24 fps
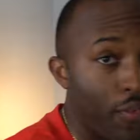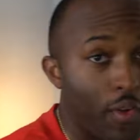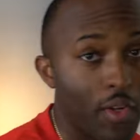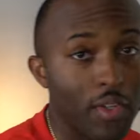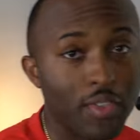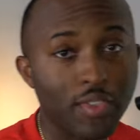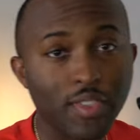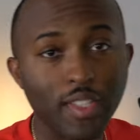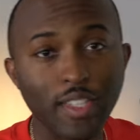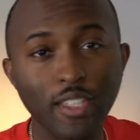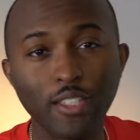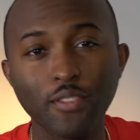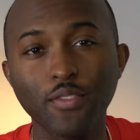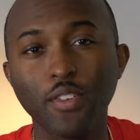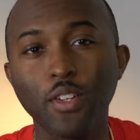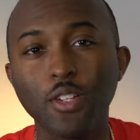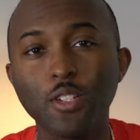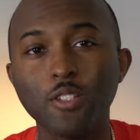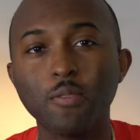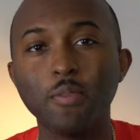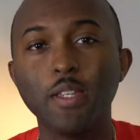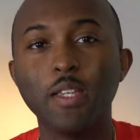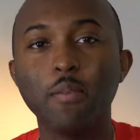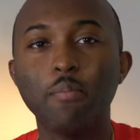First things
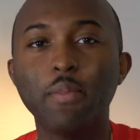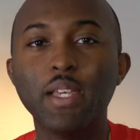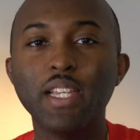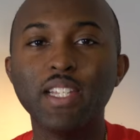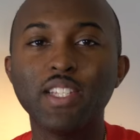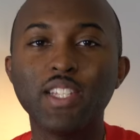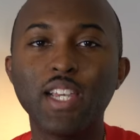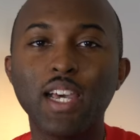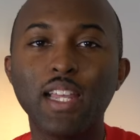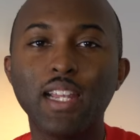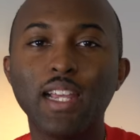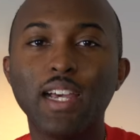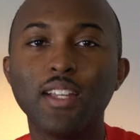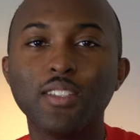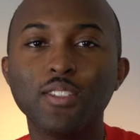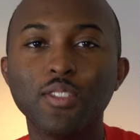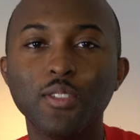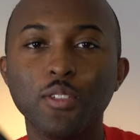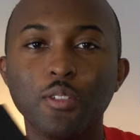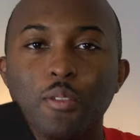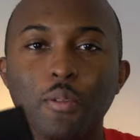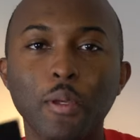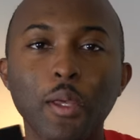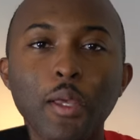first, man, big shout out
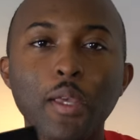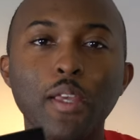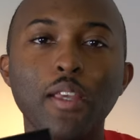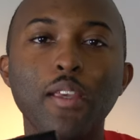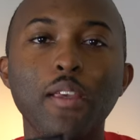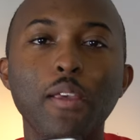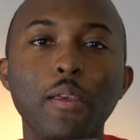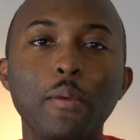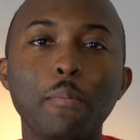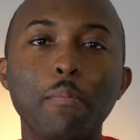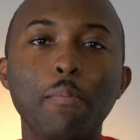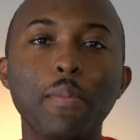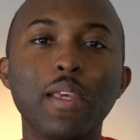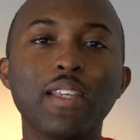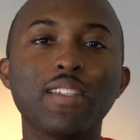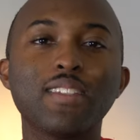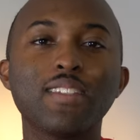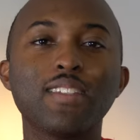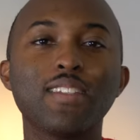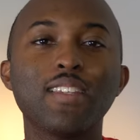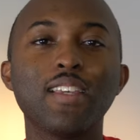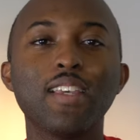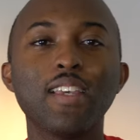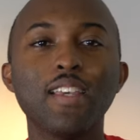to
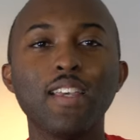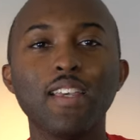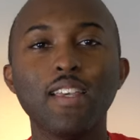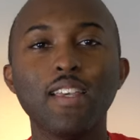Miss